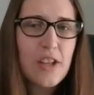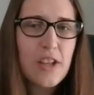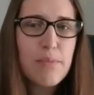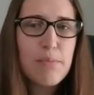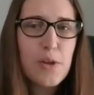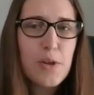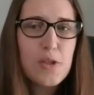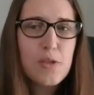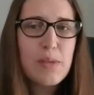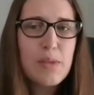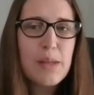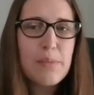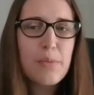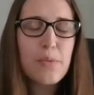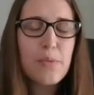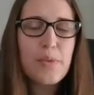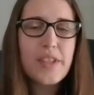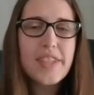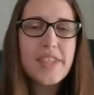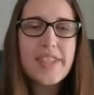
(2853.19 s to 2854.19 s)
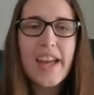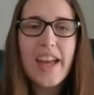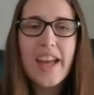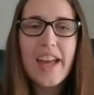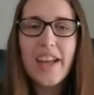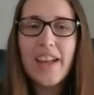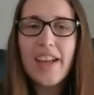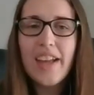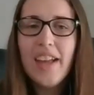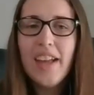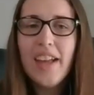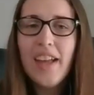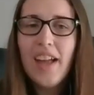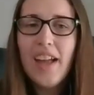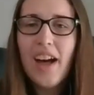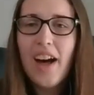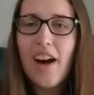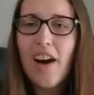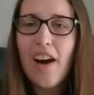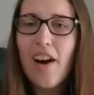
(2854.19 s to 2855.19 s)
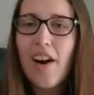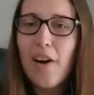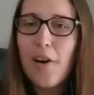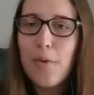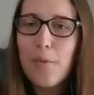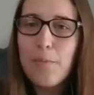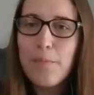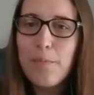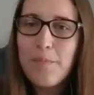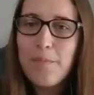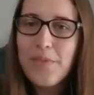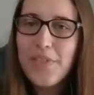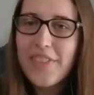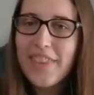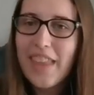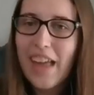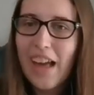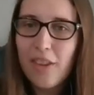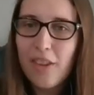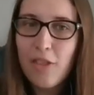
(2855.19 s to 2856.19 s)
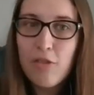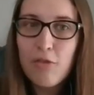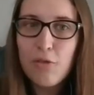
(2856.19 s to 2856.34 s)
And most people will say that